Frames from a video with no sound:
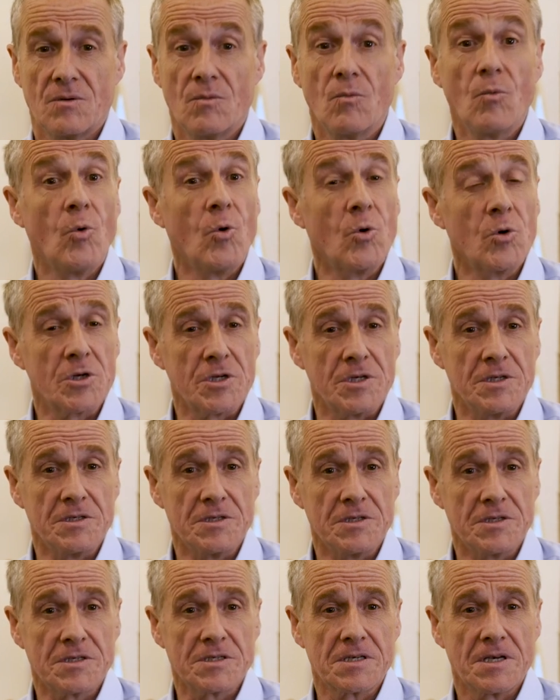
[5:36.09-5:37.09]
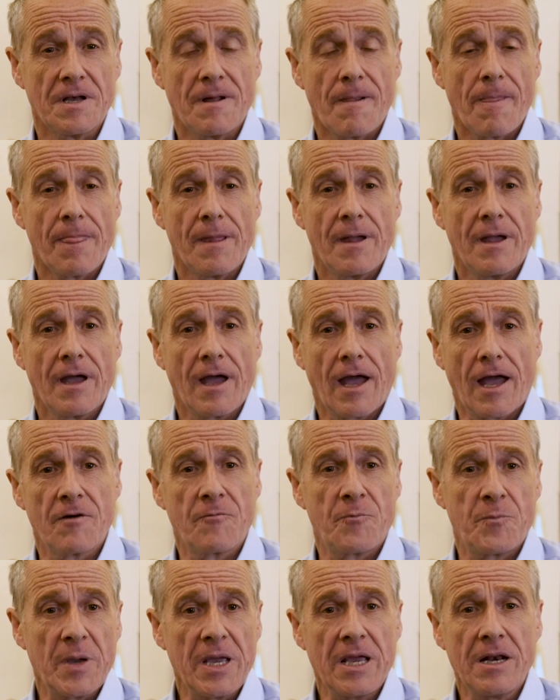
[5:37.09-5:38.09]
Wardens
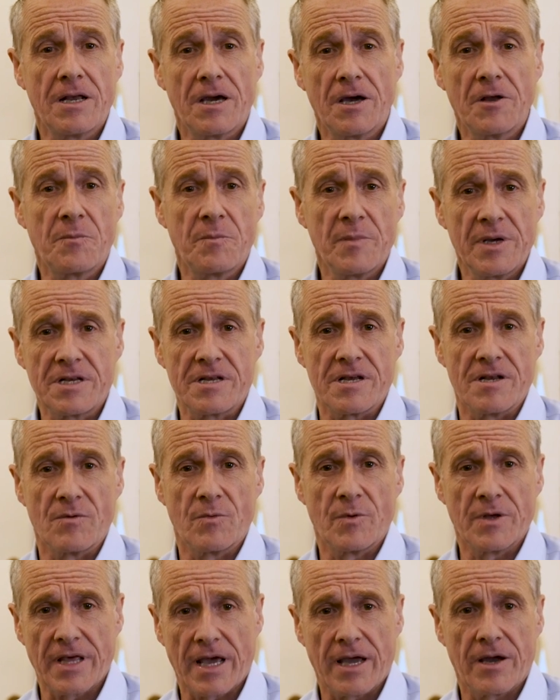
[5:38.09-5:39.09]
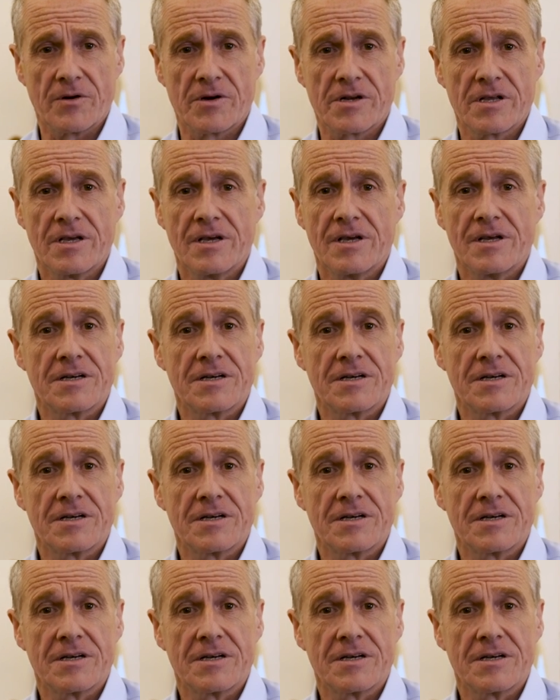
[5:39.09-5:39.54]
have been admitted without